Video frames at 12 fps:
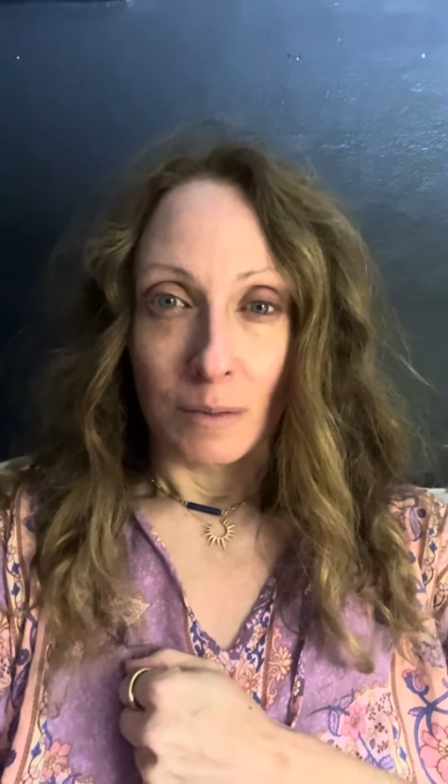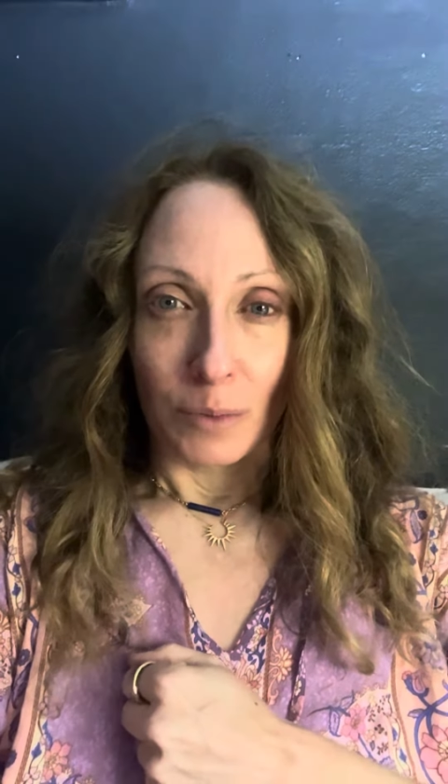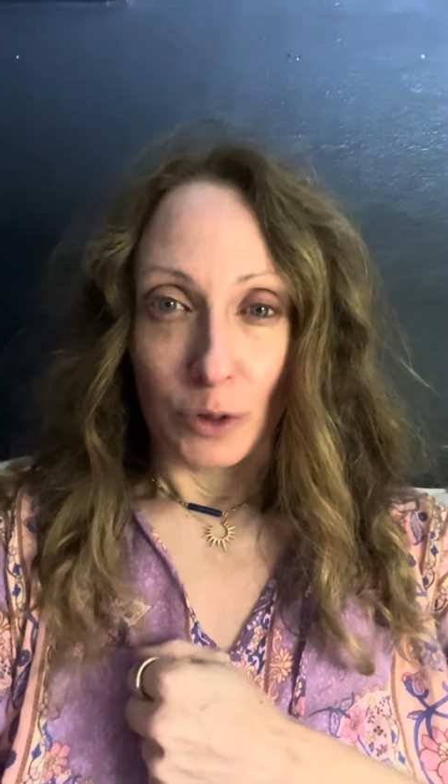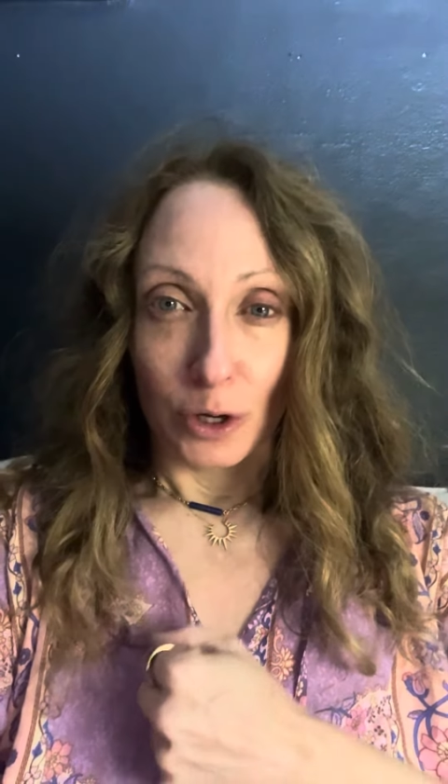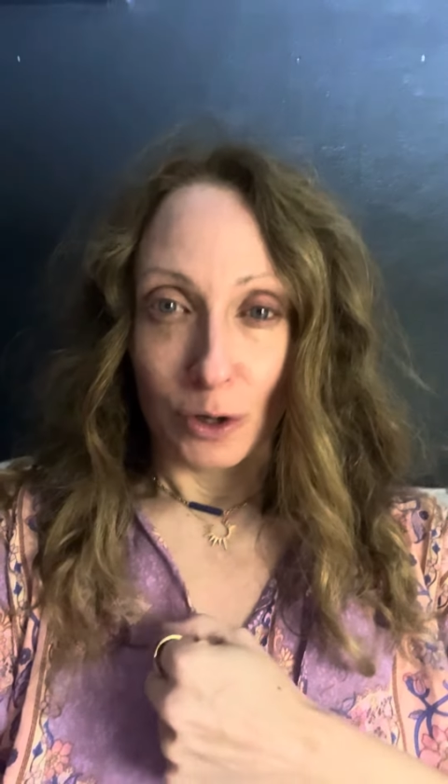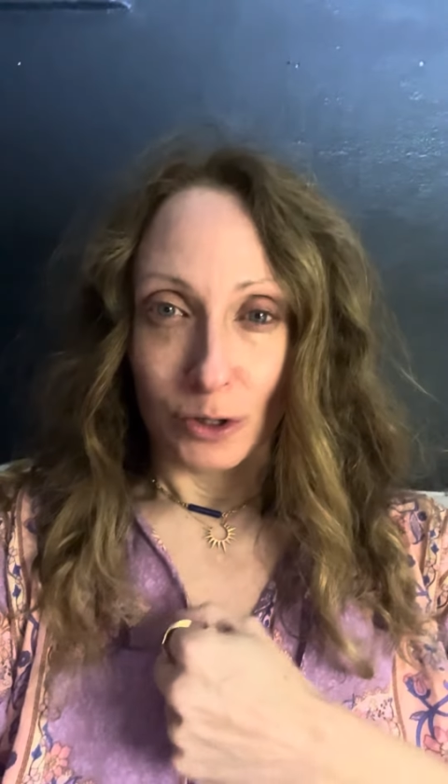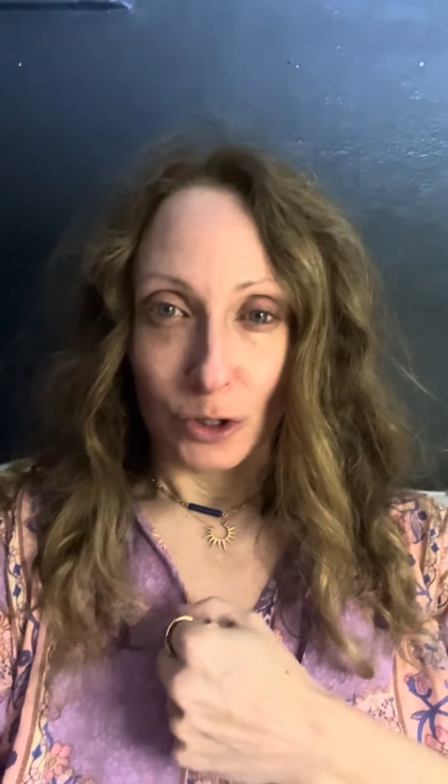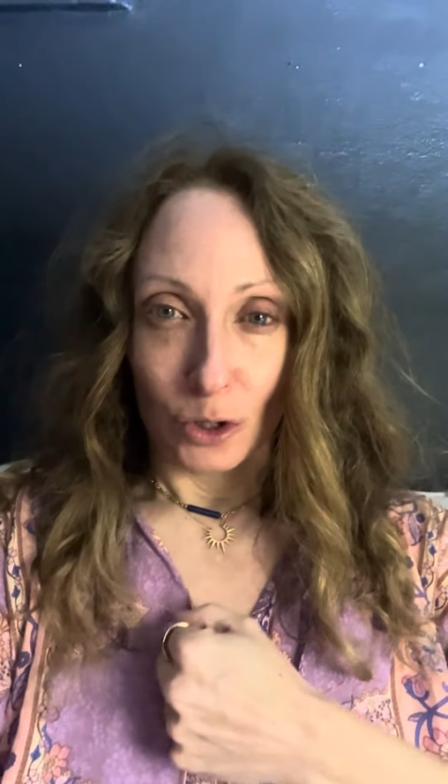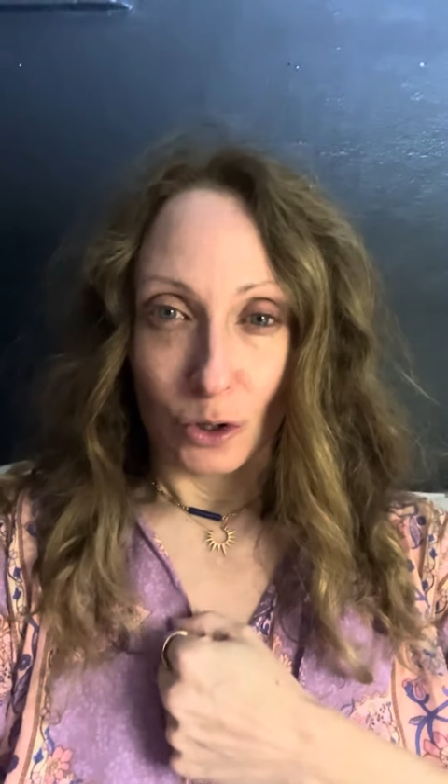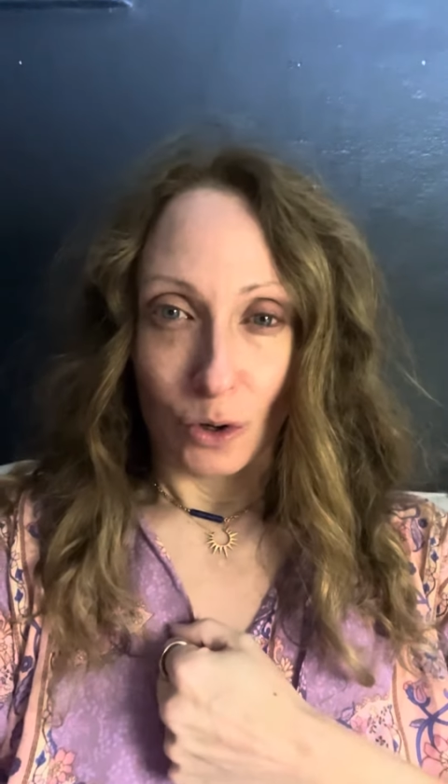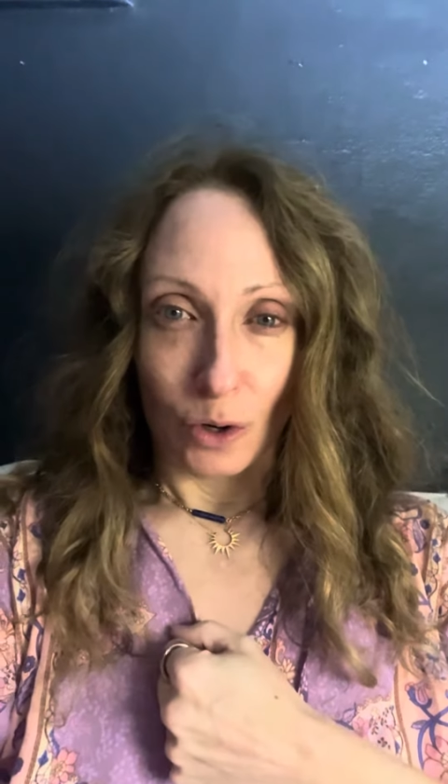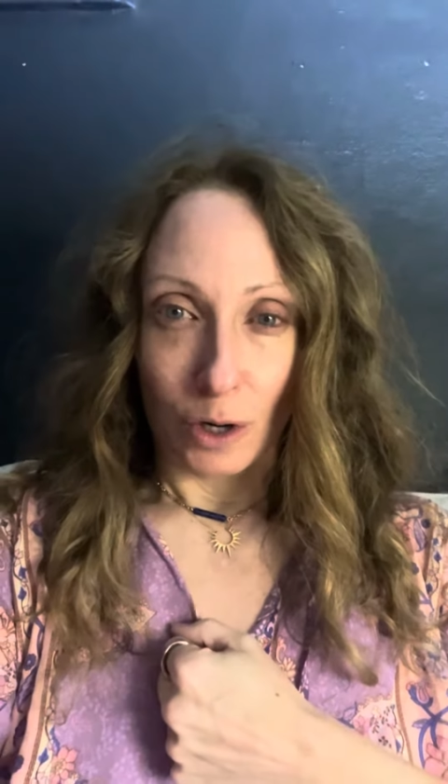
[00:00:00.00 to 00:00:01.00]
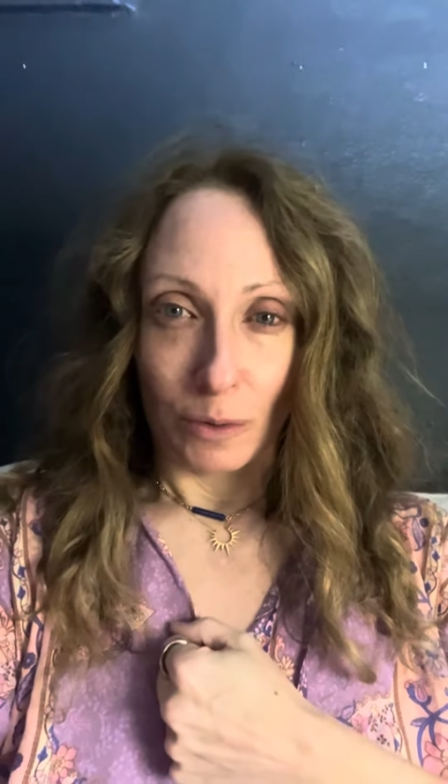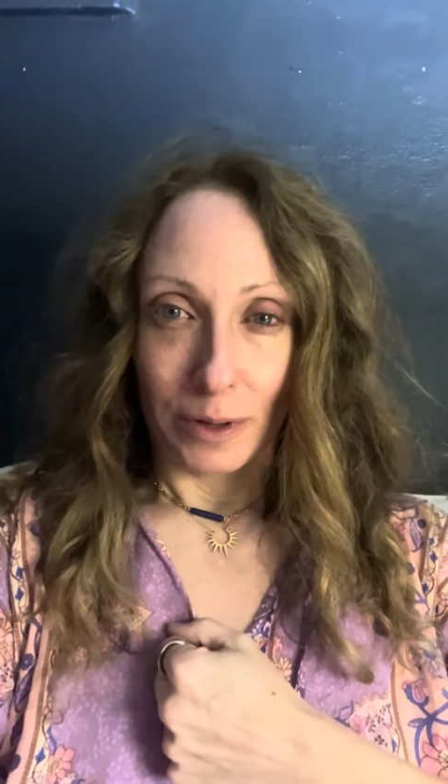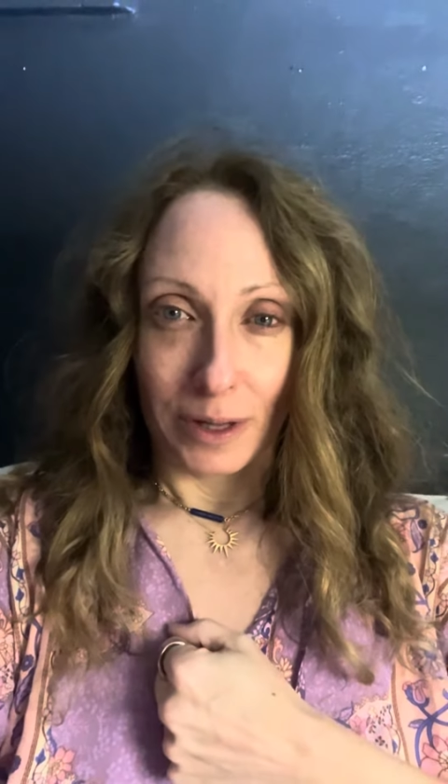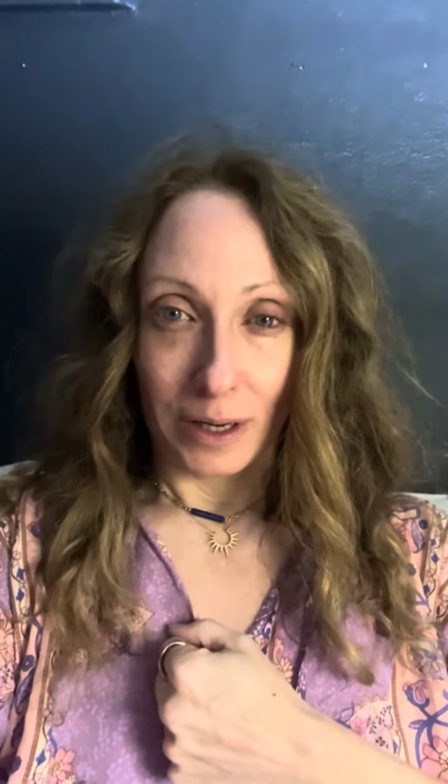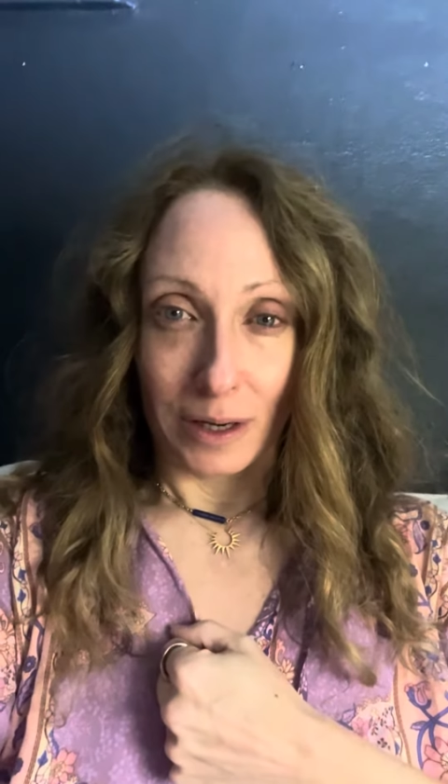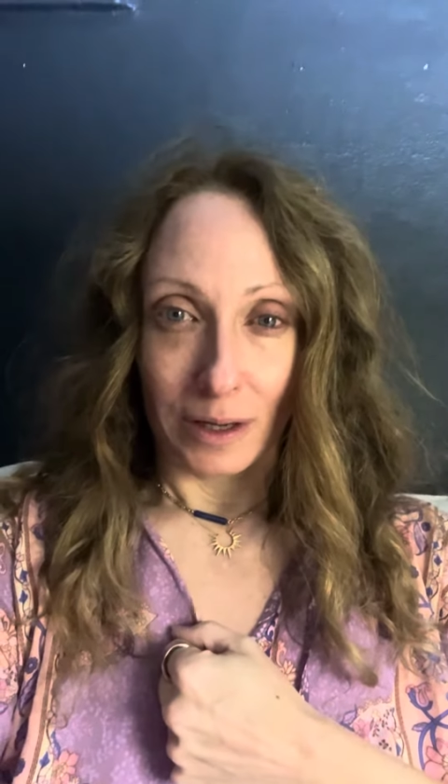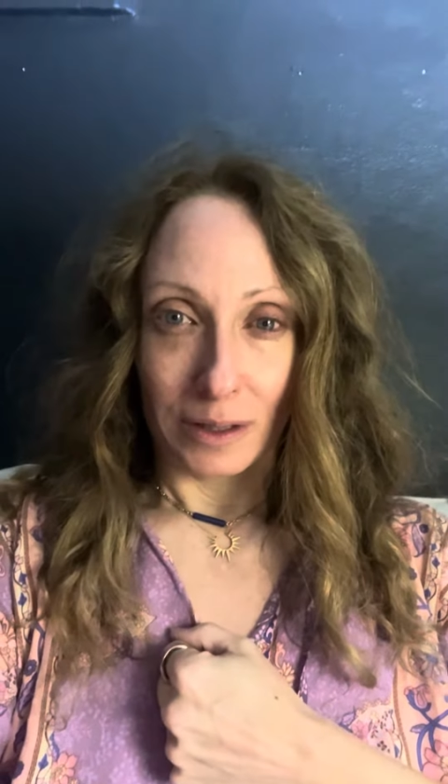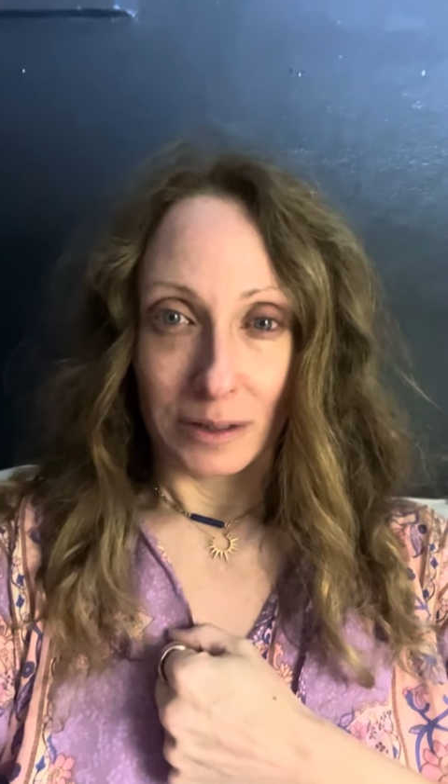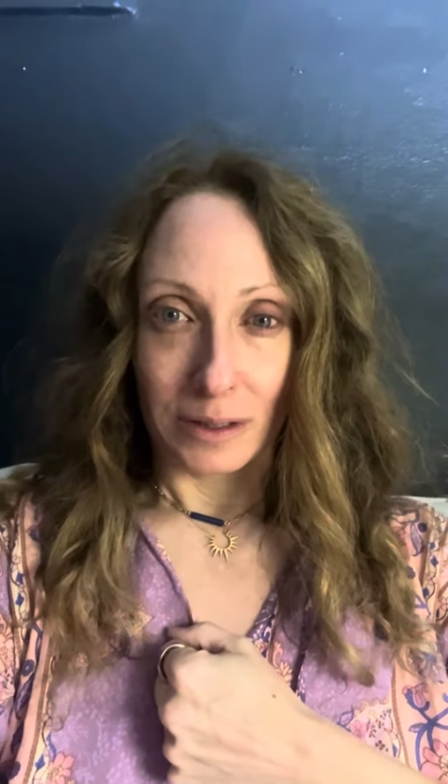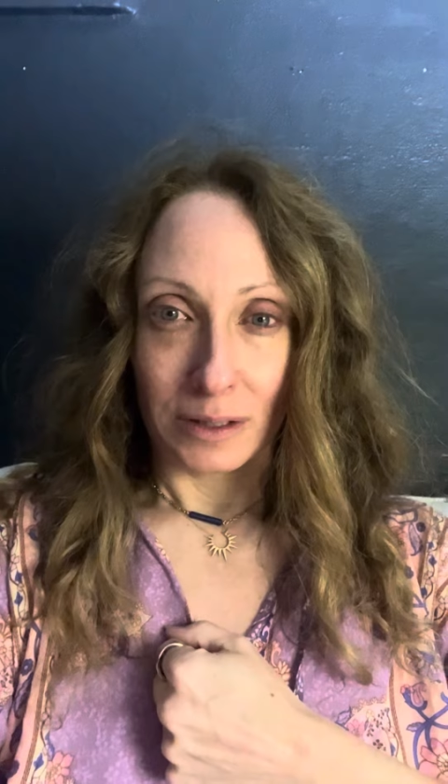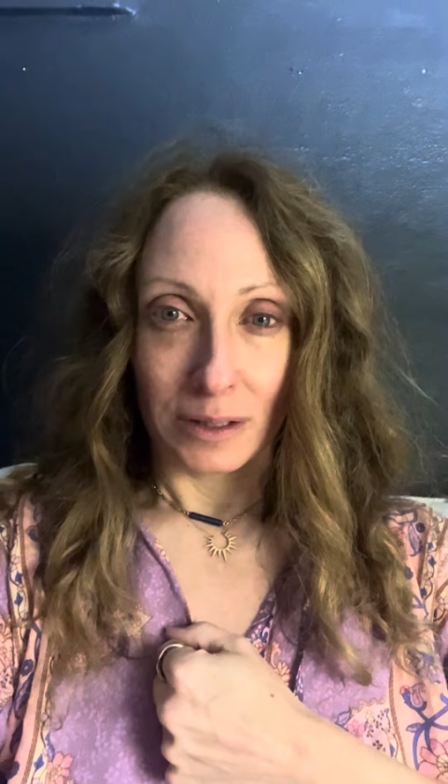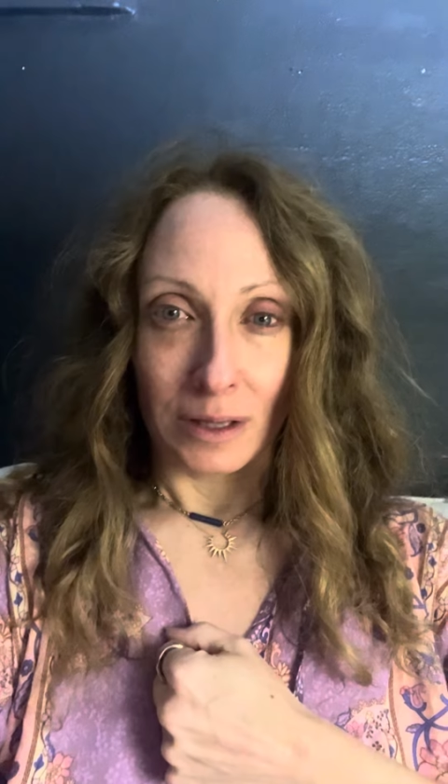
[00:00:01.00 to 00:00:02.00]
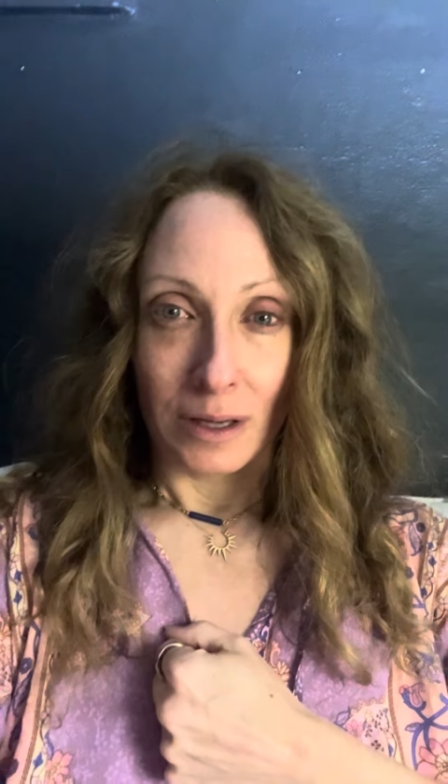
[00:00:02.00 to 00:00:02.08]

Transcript: there is a core within us